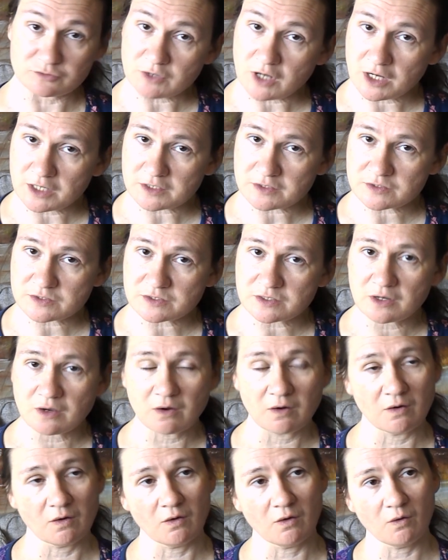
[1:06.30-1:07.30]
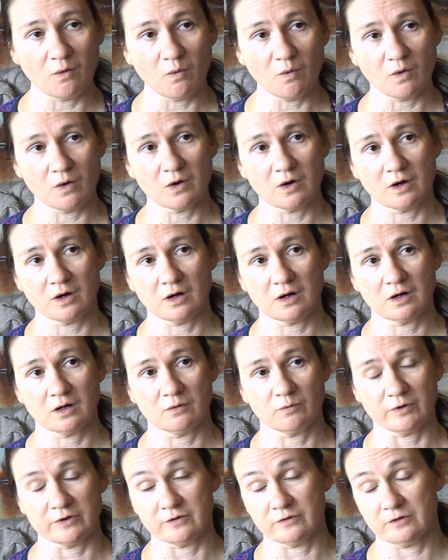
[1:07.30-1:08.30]
drugs, or
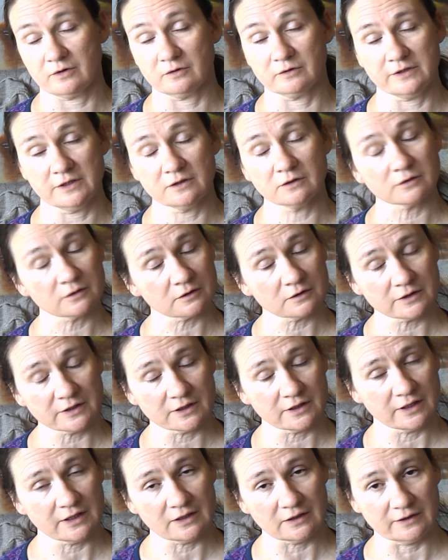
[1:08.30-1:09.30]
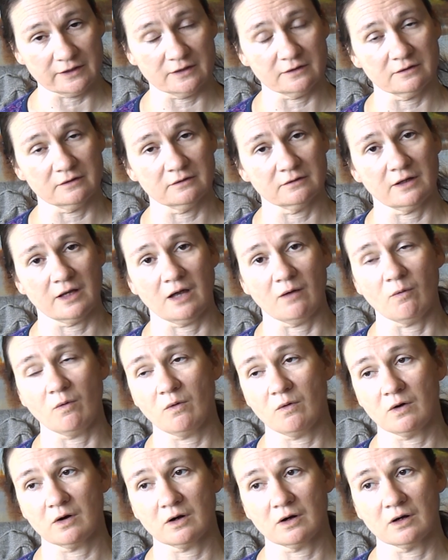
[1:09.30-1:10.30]
whether they're legal or illegal,
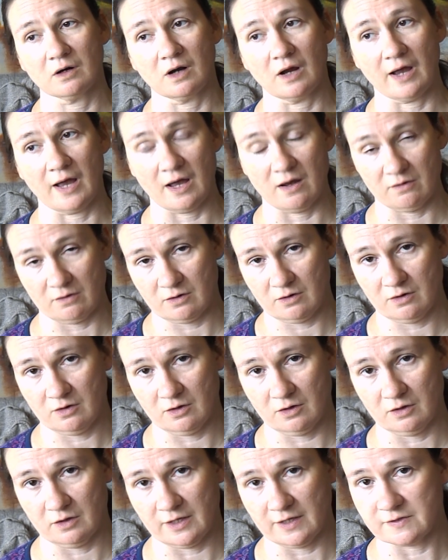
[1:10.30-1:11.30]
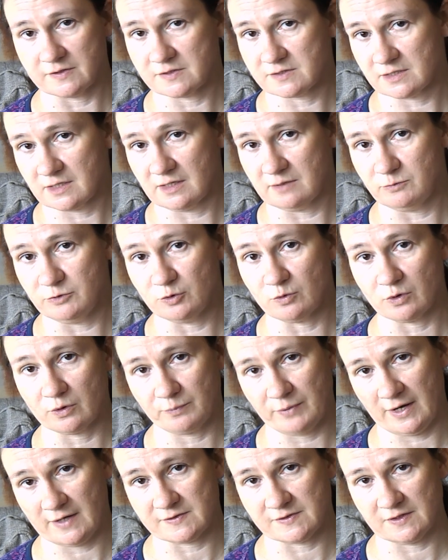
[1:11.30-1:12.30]
or alcohol at the time you are
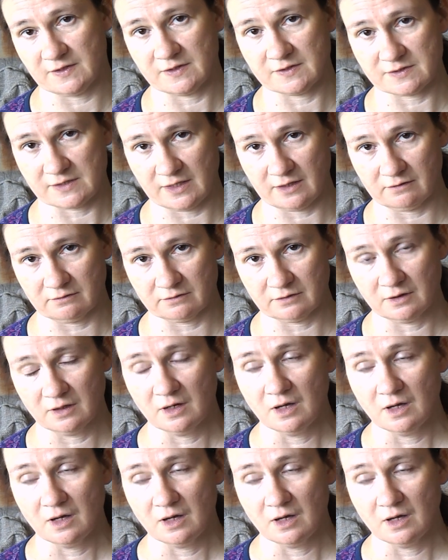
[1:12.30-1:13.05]
passing this out.